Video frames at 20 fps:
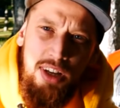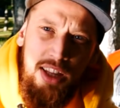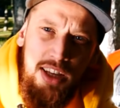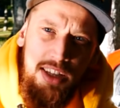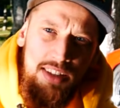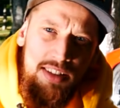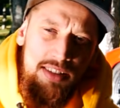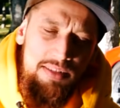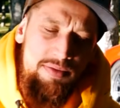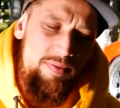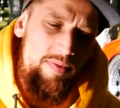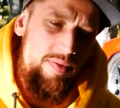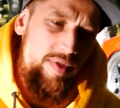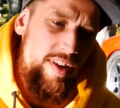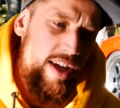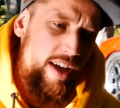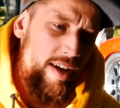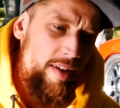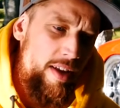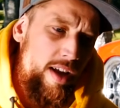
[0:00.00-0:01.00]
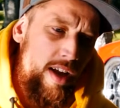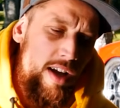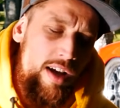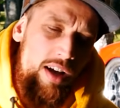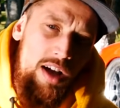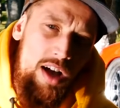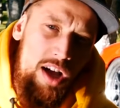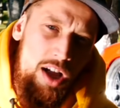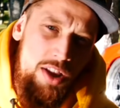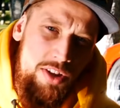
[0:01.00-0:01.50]
light, yeah,
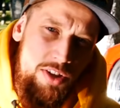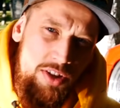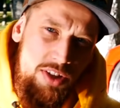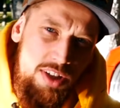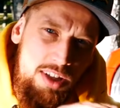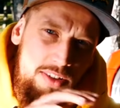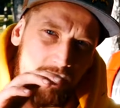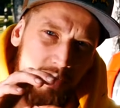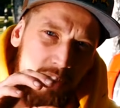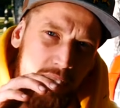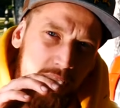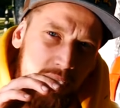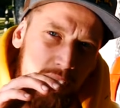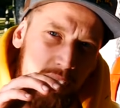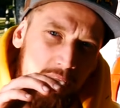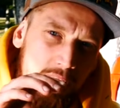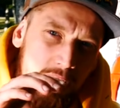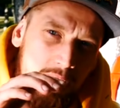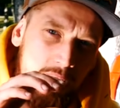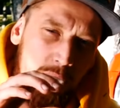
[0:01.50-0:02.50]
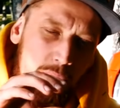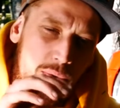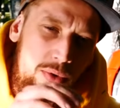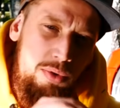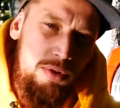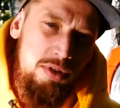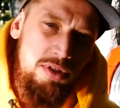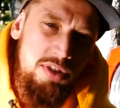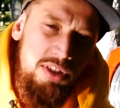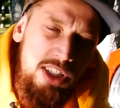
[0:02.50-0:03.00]
underneath the
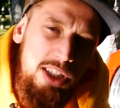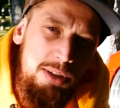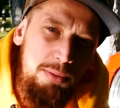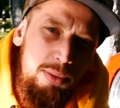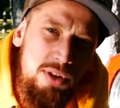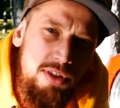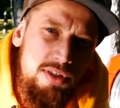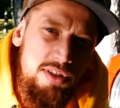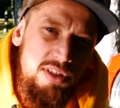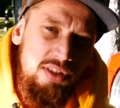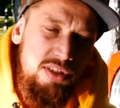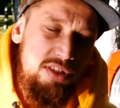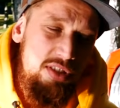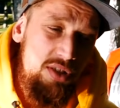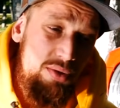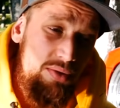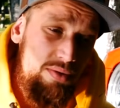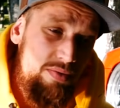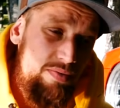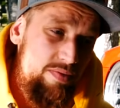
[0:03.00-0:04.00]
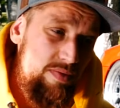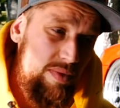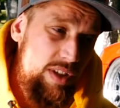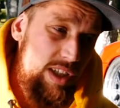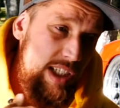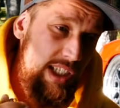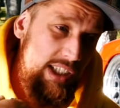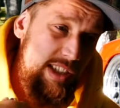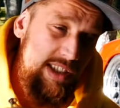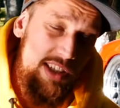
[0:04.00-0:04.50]
ski box, so
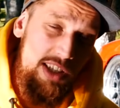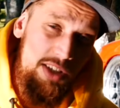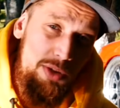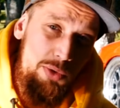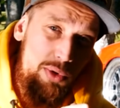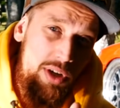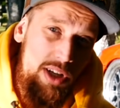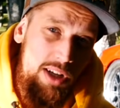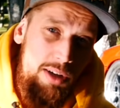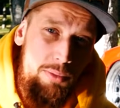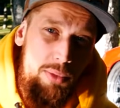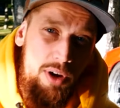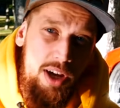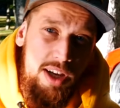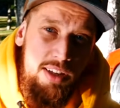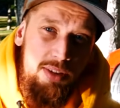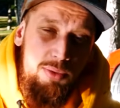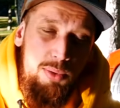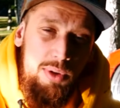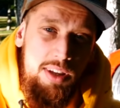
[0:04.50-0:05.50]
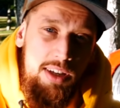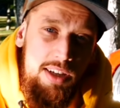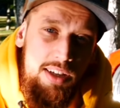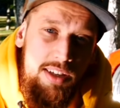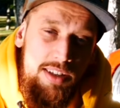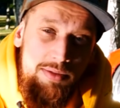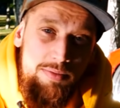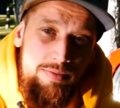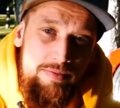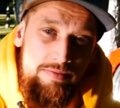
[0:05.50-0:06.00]
it gets really bright when
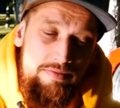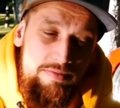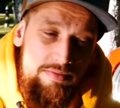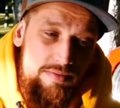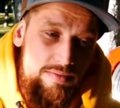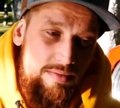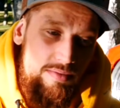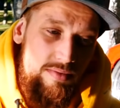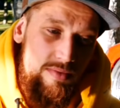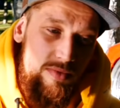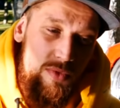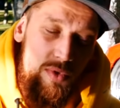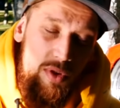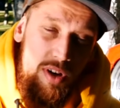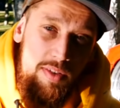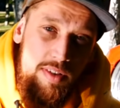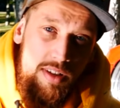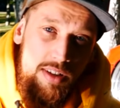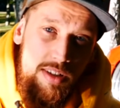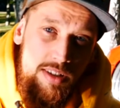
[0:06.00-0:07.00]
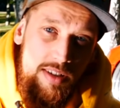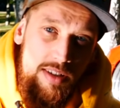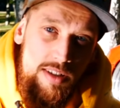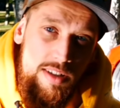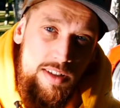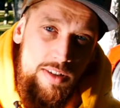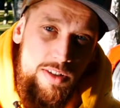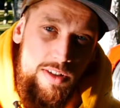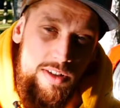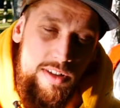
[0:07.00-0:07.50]
I travel in
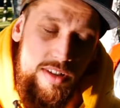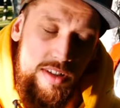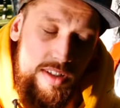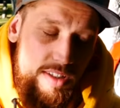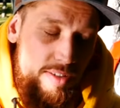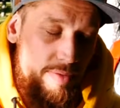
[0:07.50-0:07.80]
the dark.